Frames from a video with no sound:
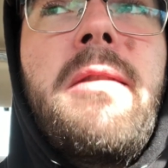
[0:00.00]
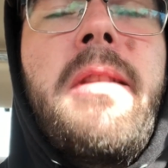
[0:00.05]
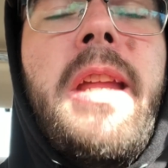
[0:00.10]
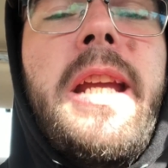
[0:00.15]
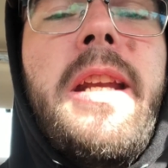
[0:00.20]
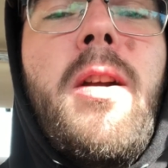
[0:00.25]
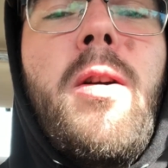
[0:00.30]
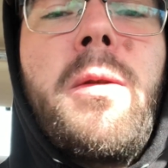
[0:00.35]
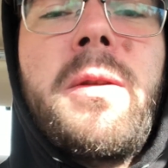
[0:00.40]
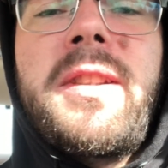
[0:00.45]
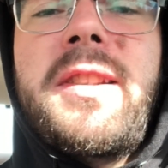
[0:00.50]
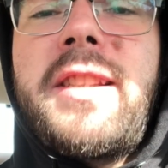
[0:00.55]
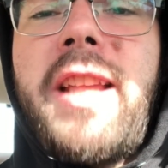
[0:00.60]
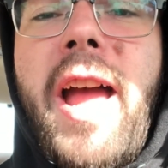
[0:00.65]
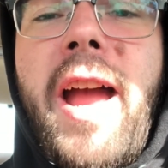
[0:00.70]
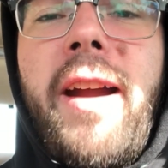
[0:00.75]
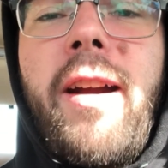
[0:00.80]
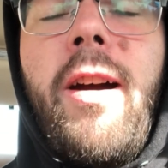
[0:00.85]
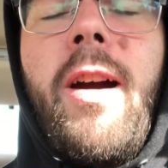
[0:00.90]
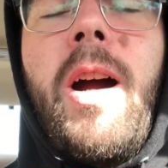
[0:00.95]
they don't
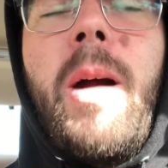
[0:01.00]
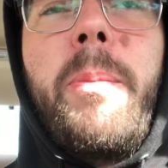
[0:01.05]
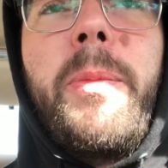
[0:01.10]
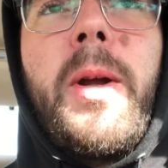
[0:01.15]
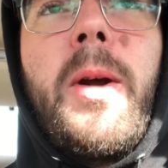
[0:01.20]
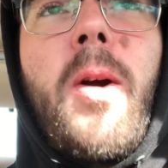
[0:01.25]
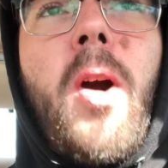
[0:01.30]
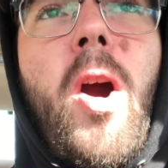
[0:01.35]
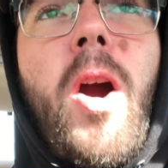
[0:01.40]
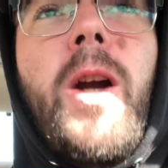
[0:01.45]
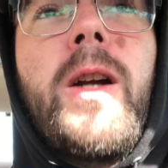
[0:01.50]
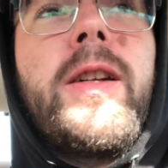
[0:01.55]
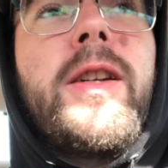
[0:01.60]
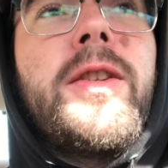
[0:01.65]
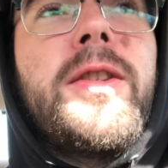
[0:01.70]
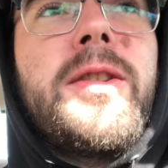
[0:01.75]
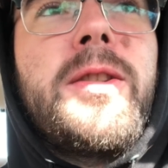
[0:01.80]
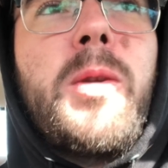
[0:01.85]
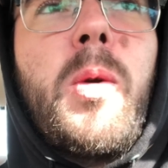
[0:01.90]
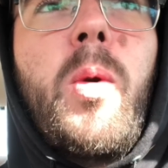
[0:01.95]
stack up, they're hard to
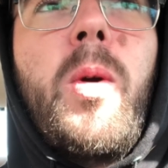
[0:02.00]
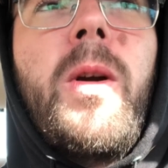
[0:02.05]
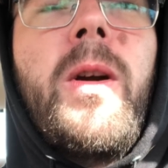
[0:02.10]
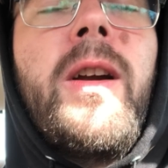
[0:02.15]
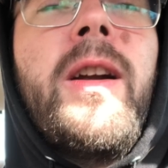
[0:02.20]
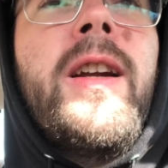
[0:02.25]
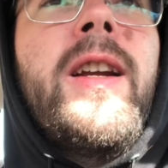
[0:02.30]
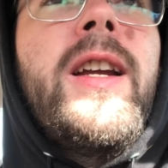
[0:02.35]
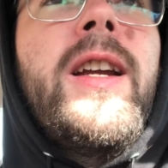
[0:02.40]
store.